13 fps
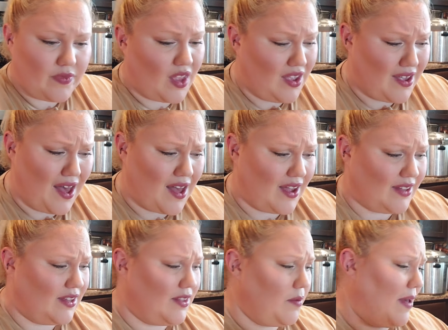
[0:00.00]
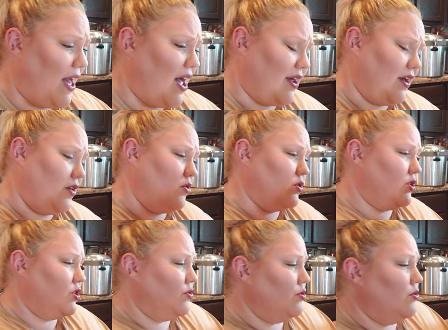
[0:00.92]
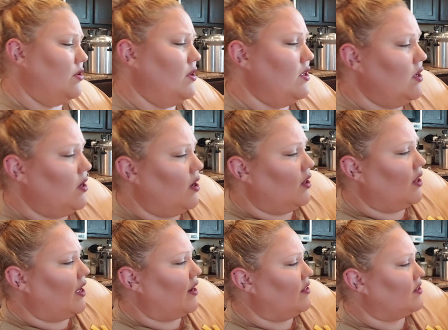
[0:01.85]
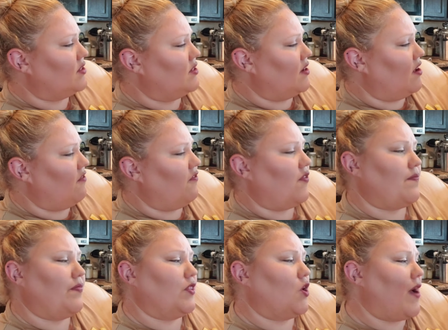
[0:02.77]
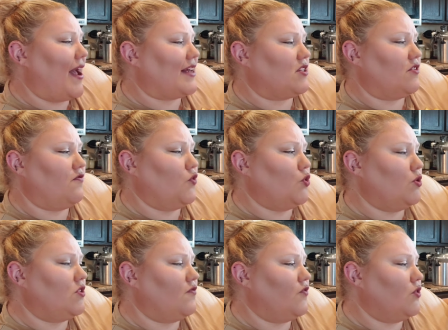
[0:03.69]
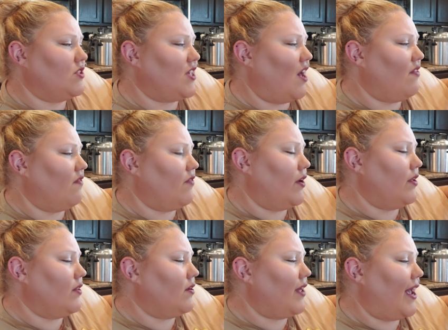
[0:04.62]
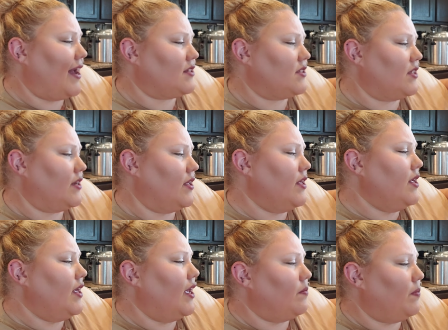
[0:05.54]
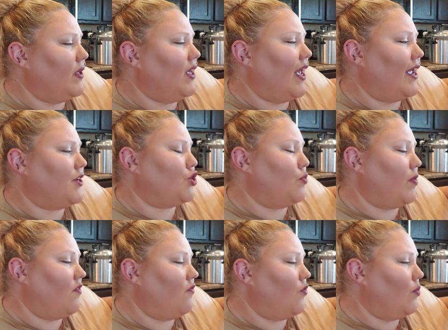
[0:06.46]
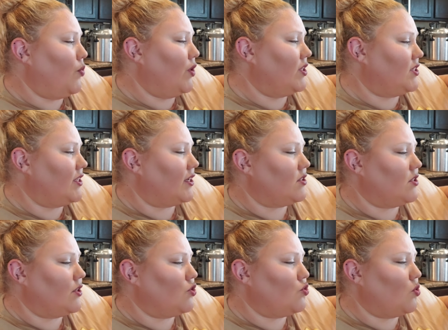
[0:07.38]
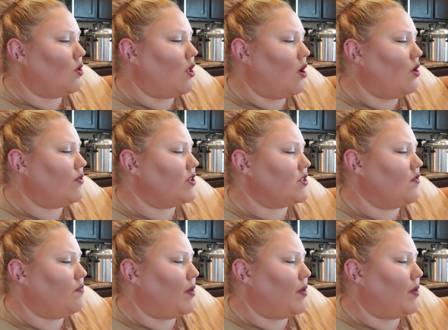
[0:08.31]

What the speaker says: yeah, and in the back it goes through a lot of the stuff. Low acid foods, foods having very little acid and pH above 4.6. To control all risk of